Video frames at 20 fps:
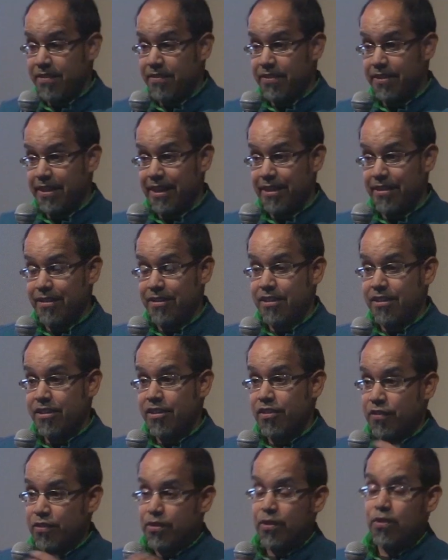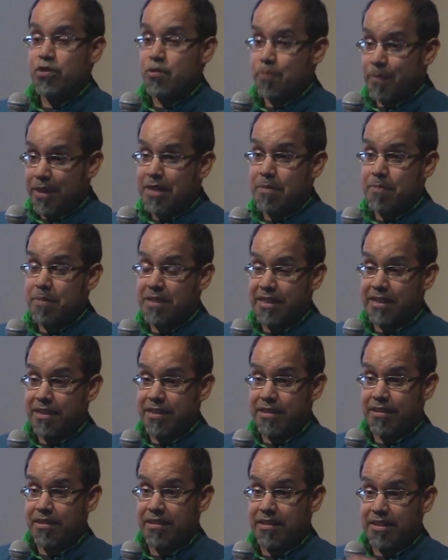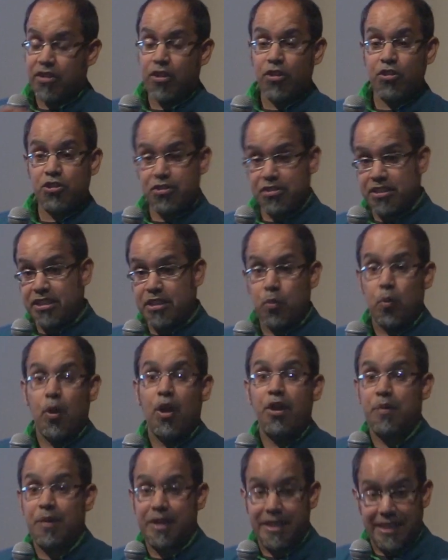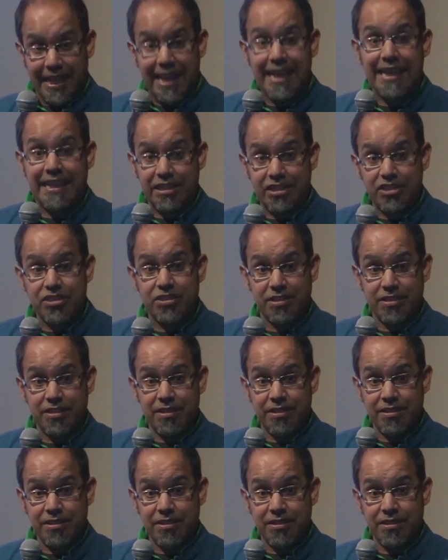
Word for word: then those might be the cultures that you want to engage.